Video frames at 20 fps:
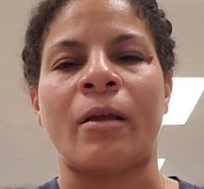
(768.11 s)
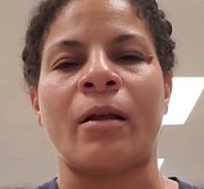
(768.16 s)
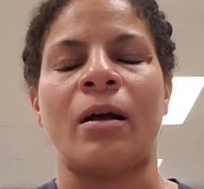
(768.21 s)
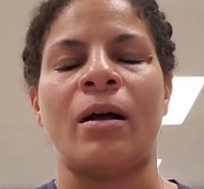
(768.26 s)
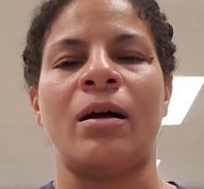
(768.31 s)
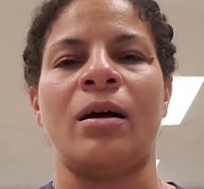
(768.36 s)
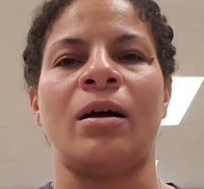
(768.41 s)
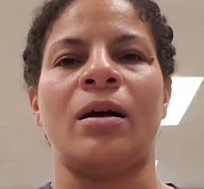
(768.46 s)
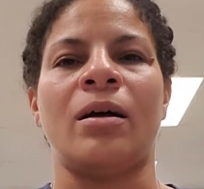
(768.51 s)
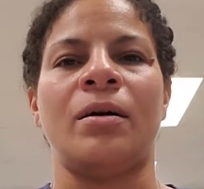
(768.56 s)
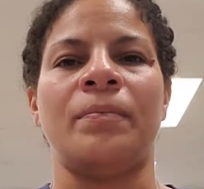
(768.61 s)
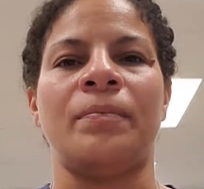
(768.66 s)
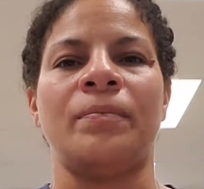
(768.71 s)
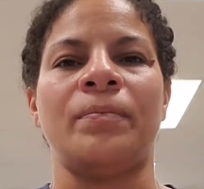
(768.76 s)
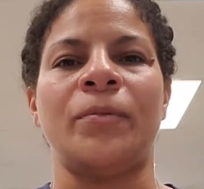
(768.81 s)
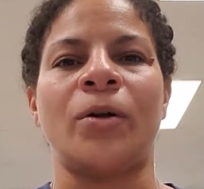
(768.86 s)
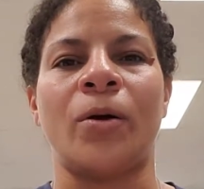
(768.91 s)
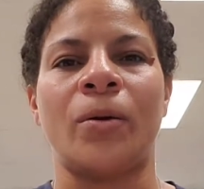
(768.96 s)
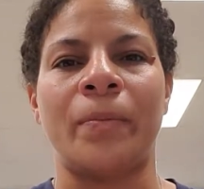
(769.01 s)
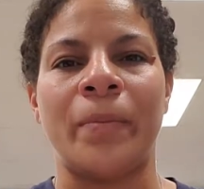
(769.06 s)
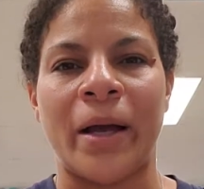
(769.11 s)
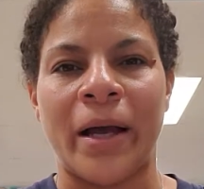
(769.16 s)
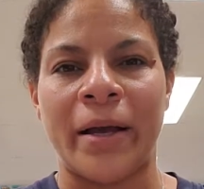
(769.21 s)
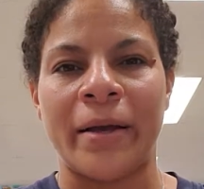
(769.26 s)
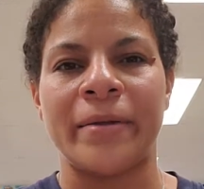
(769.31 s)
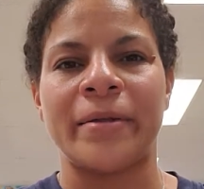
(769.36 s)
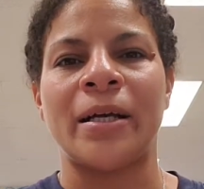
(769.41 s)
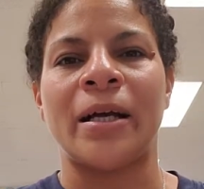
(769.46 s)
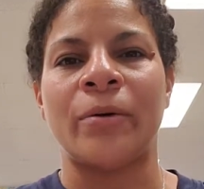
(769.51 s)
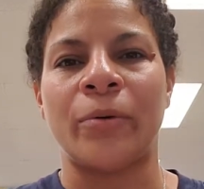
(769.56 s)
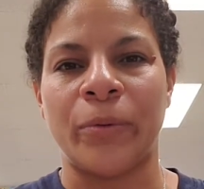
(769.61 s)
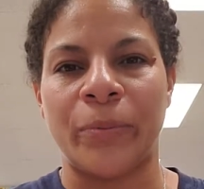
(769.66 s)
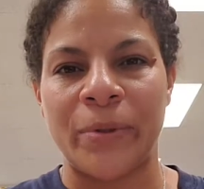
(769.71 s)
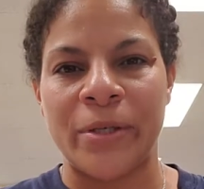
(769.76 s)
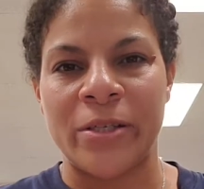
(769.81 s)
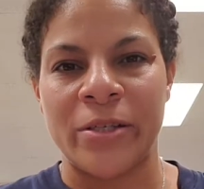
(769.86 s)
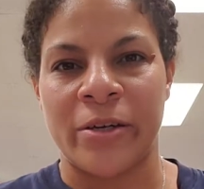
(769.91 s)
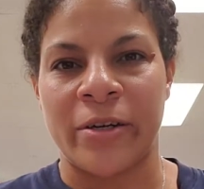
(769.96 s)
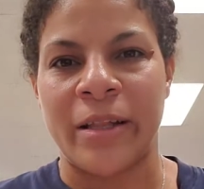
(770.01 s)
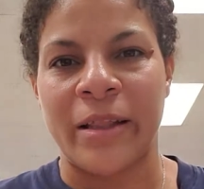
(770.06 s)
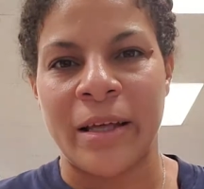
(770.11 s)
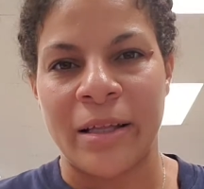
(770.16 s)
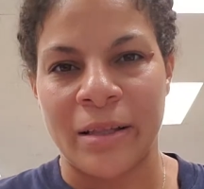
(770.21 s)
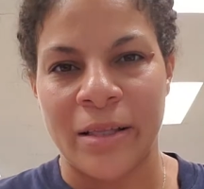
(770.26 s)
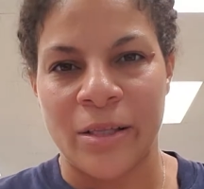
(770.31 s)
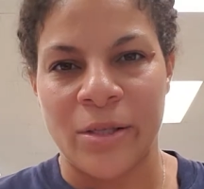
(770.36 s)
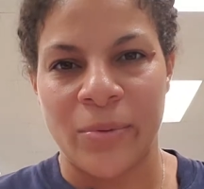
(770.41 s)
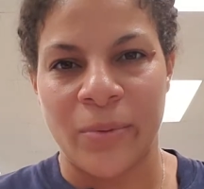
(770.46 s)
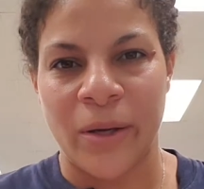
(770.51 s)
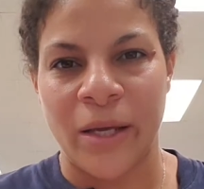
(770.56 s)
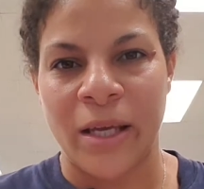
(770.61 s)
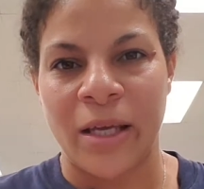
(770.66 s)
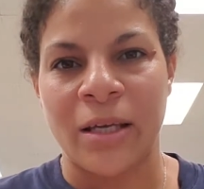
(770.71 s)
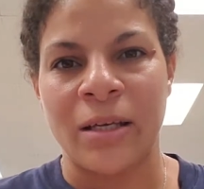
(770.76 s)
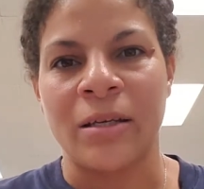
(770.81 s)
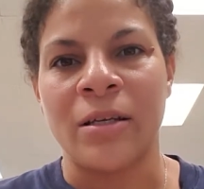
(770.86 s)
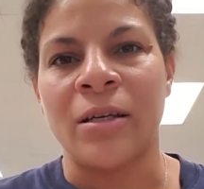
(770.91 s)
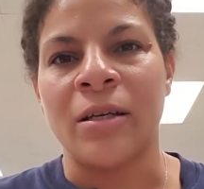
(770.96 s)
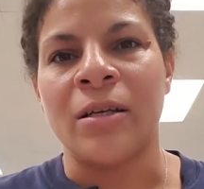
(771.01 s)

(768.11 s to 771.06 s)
Go Math, I will be starting that this week.